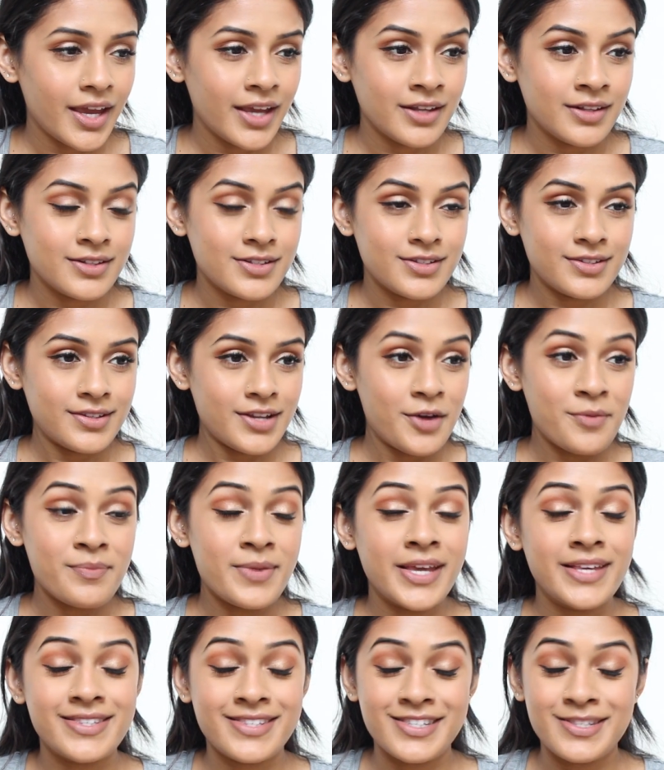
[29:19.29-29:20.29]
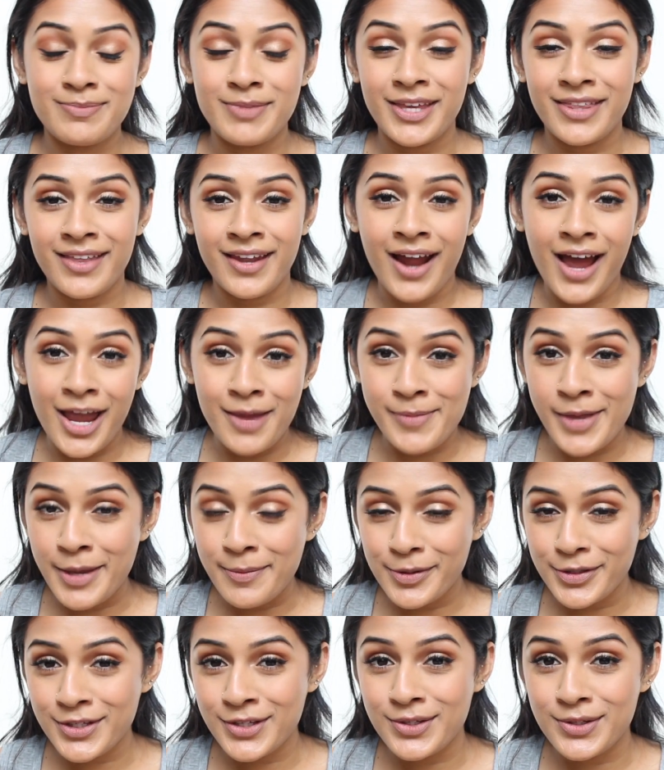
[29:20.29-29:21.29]
It amazes me that I'm
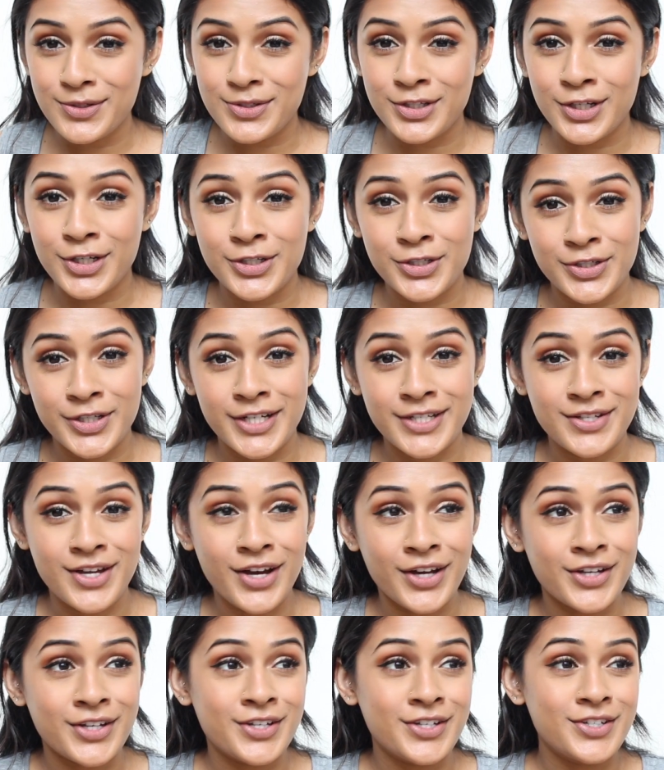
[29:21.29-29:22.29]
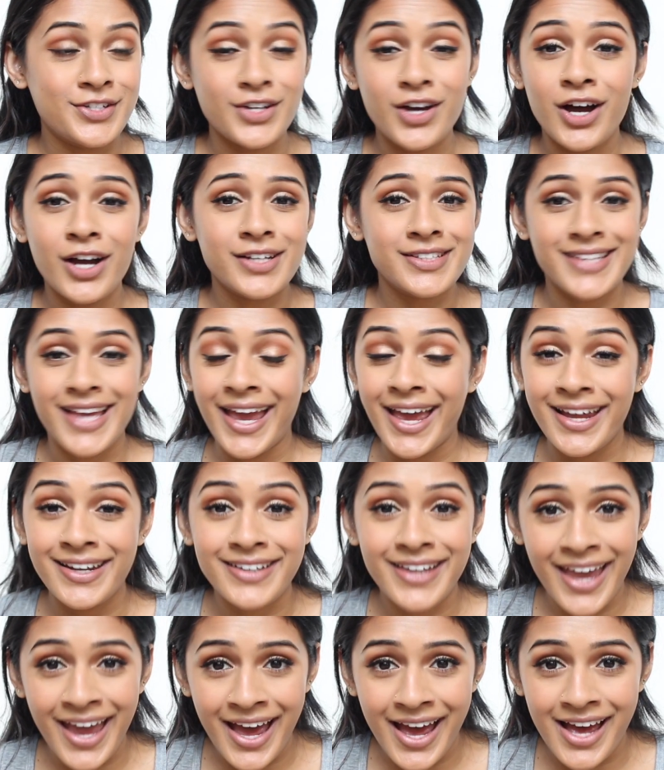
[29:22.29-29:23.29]
able to do surgeries on dogs
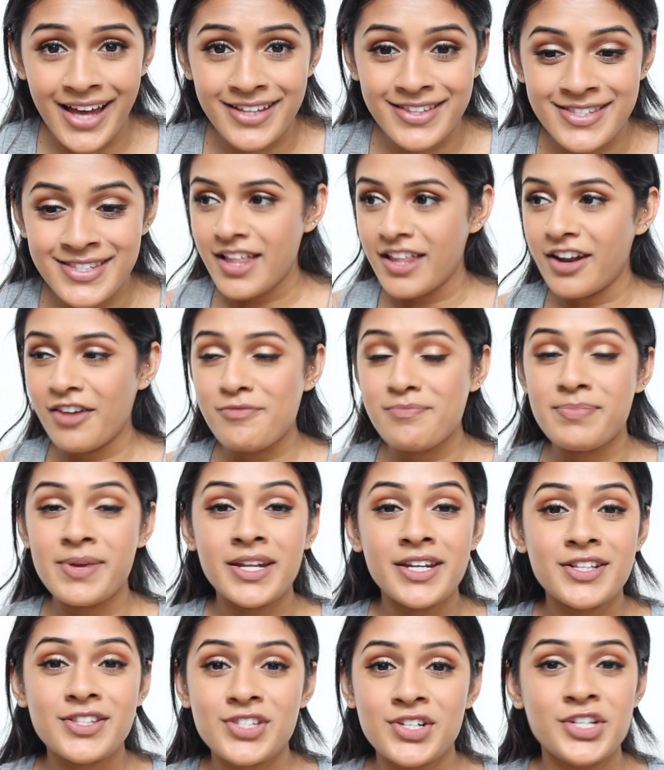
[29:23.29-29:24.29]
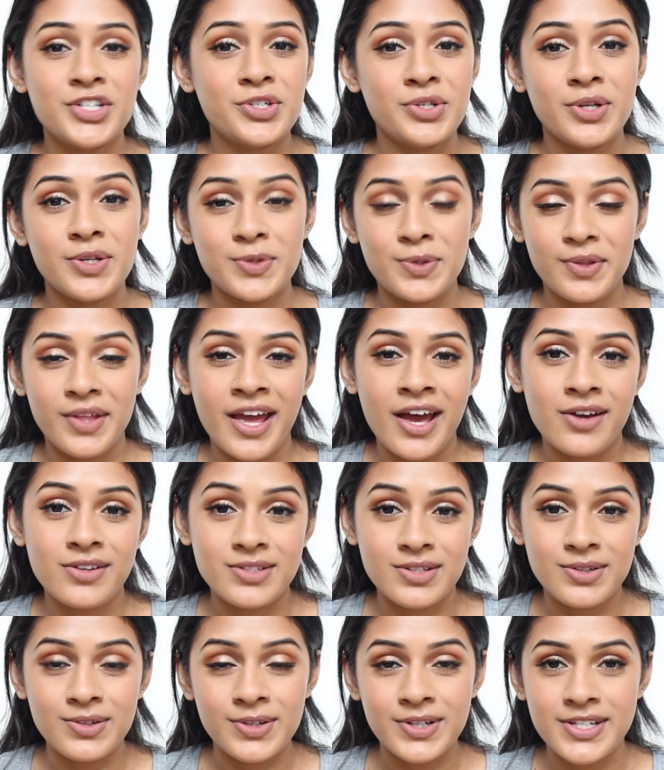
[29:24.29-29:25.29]
and cats, that I've been in surgeries with cows
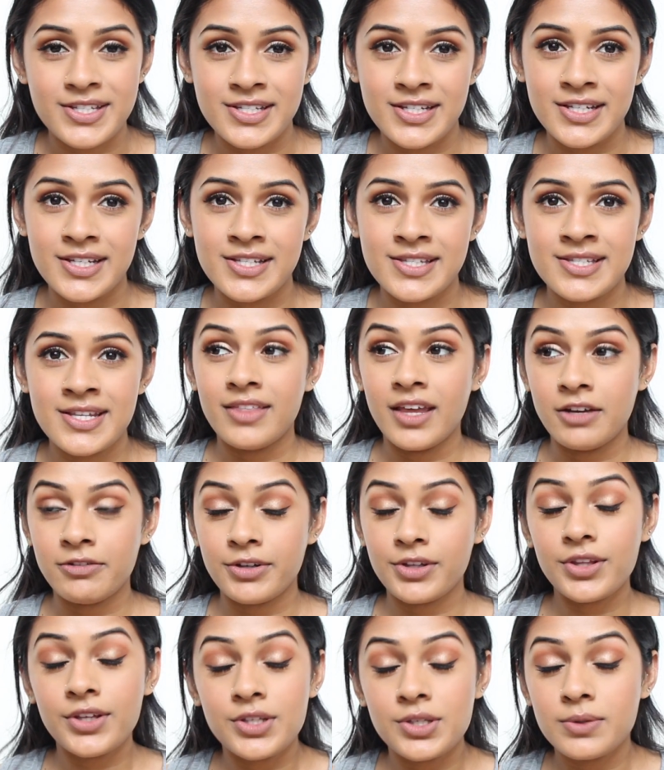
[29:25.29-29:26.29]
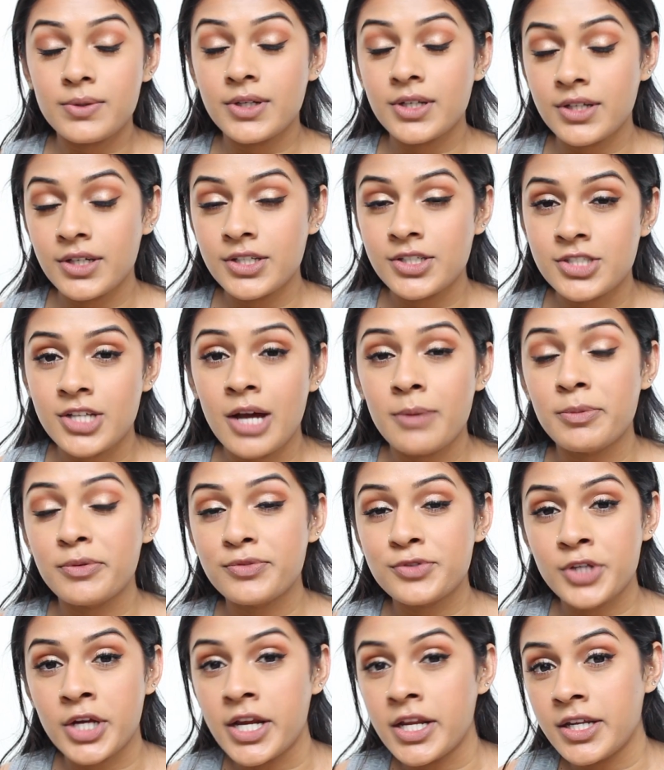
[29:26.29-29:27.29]
and horses. They really do a good job
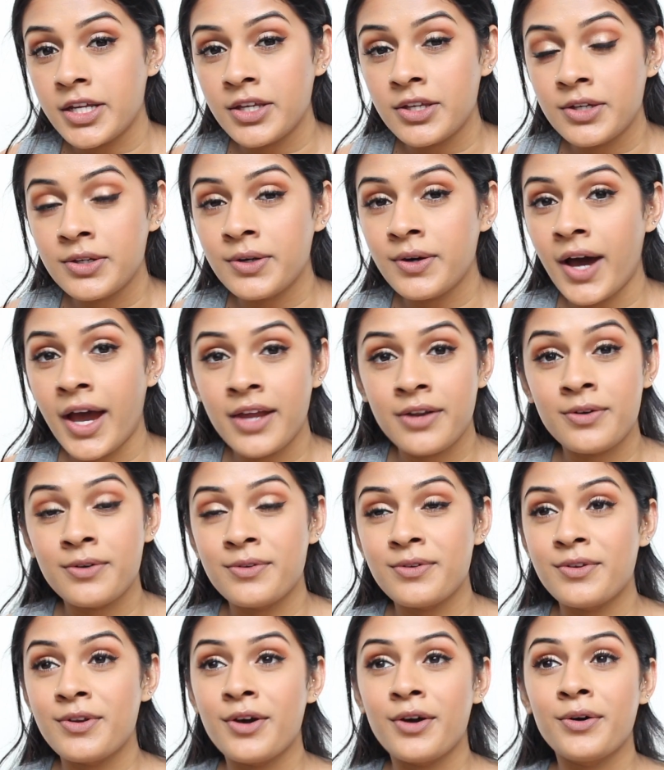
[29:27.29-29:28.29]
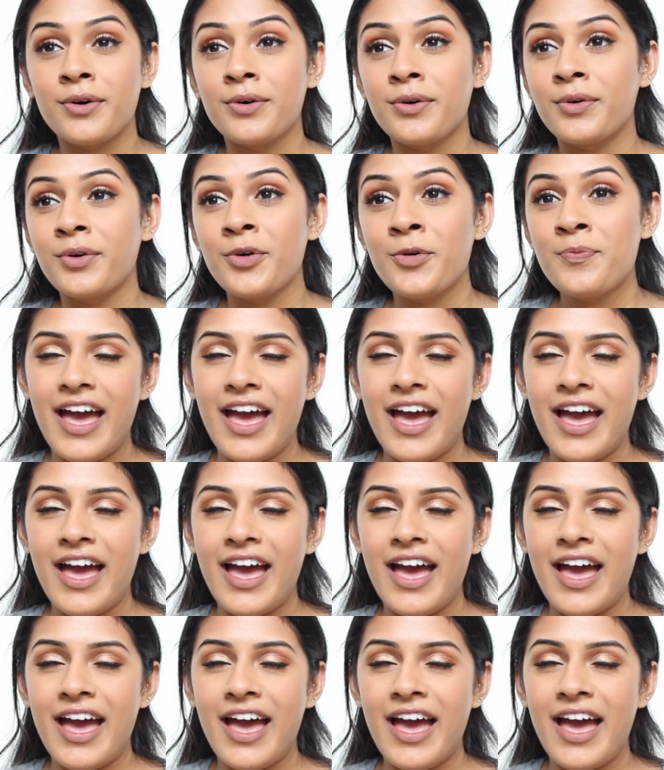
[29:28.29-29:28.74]
of training you. I don't know